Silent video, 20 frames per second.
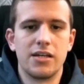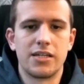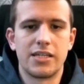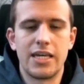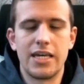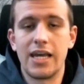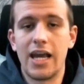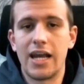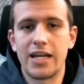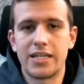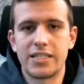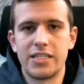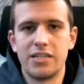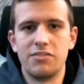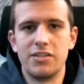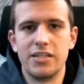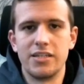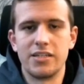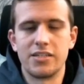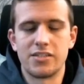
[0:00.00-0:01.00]
King
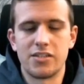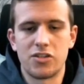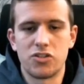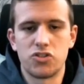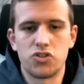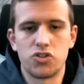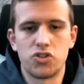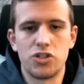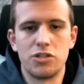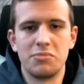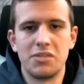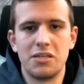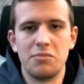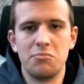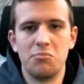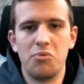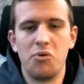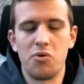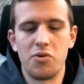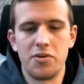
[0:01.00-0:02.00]
activity is extremely
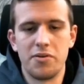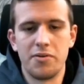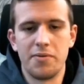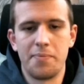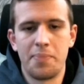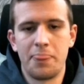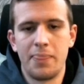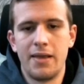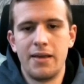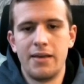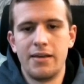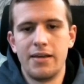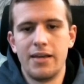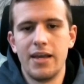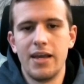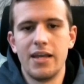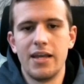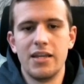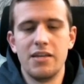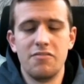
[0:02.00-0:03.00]
important,
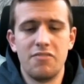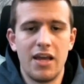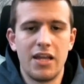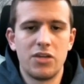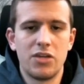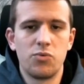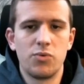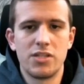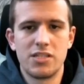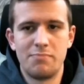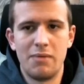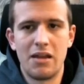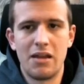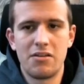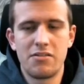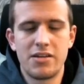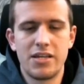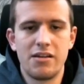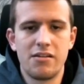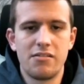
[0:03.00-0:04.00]
and if anyone's
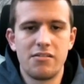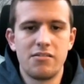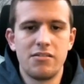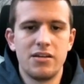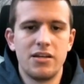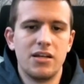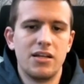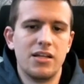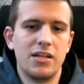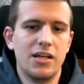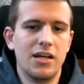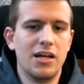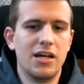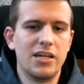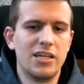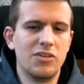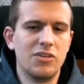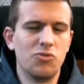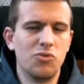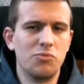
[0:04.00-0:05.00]
better here,
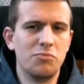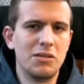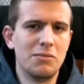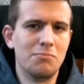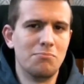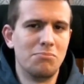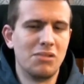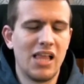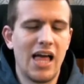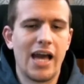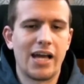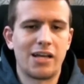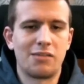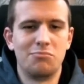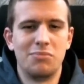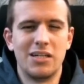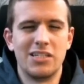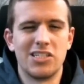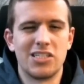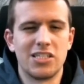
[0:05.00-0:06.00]
it will be black
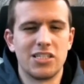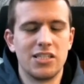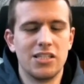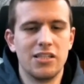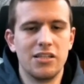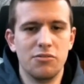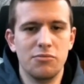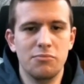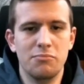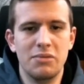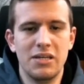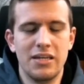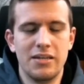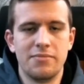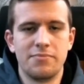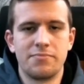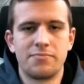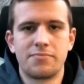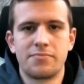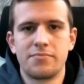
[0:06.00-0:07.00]
by just a little bit.
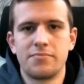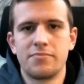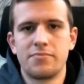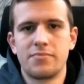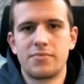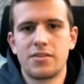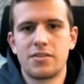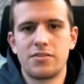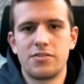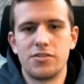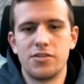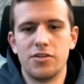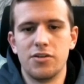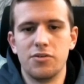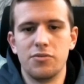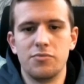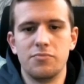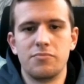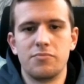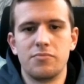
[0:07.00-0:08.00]

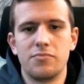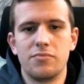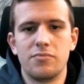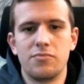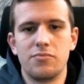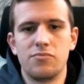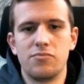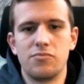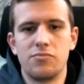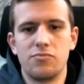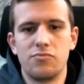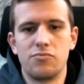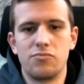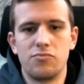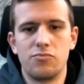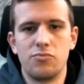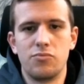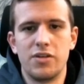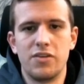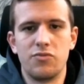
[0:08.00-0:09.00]
So
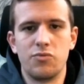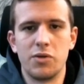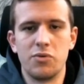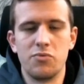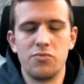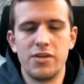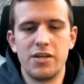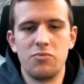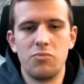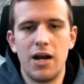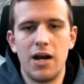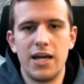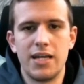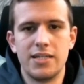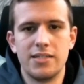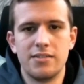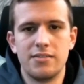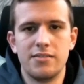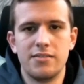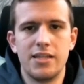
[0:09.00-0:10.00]
if we
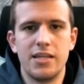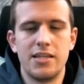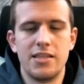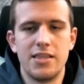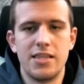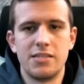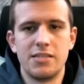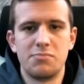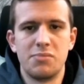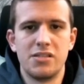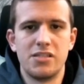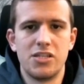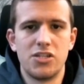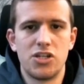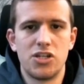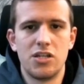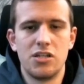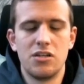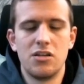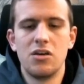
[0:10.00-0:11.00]
rewind, then in this
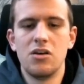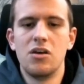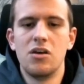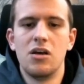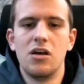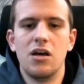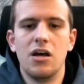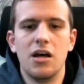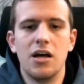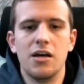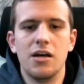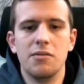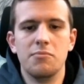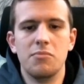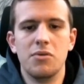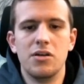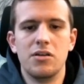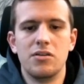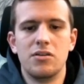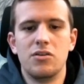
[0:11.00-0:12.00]
position,
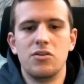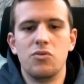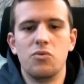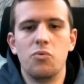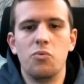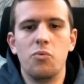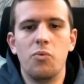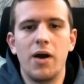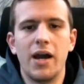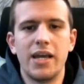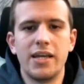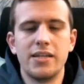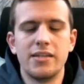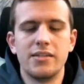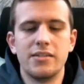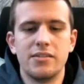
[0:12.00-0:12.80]
white